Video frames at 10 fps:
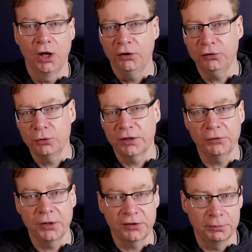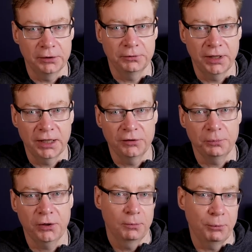Sure, there's always some little things,
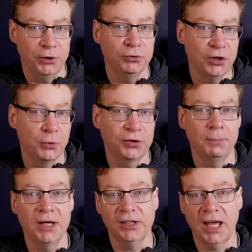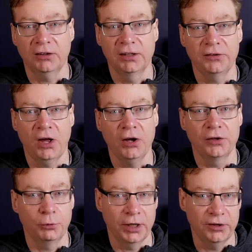but we all know the major catalysts are
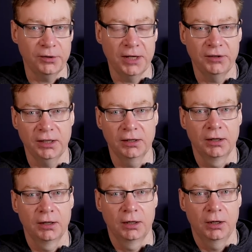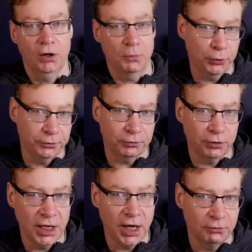that we're anticipating. A Model
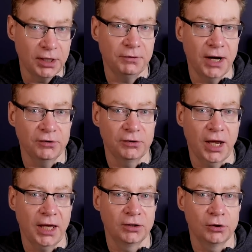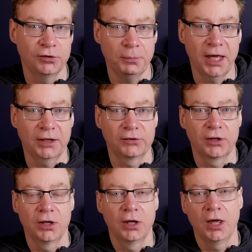3 refresh and new specs.
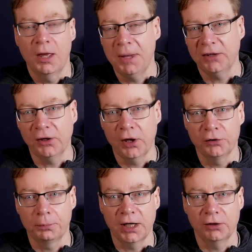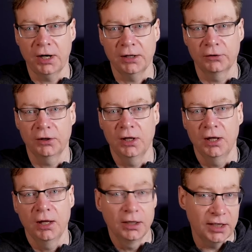Mexico to break ground.
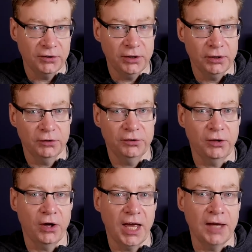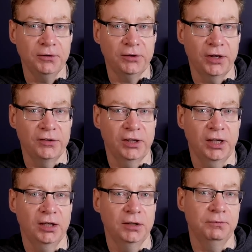Tesla to start
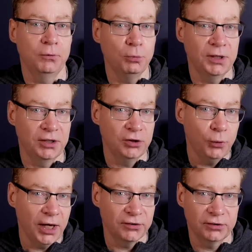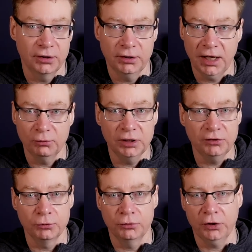advertising and informing the US how
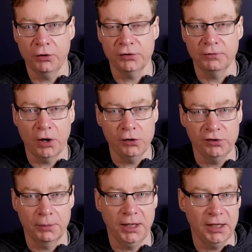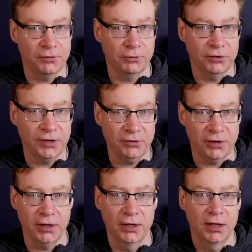little the cost of ownership is for a
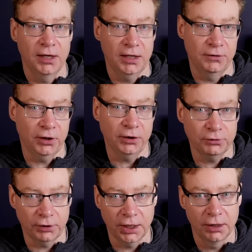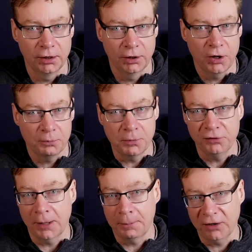Tesla in the country.
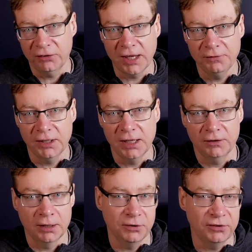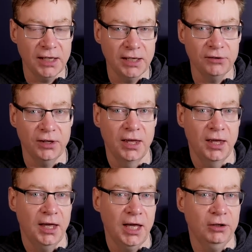Promoting better safety than a Mercedes
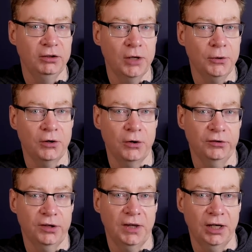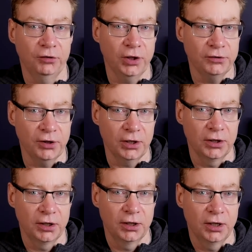at a lower cost than a Toyota.
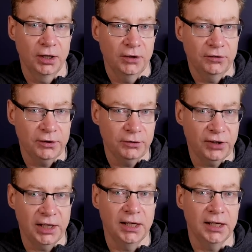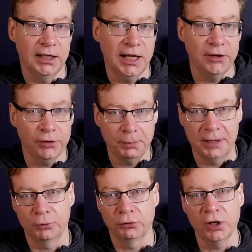Seriously, let the
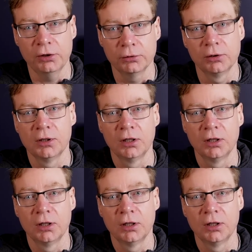people know.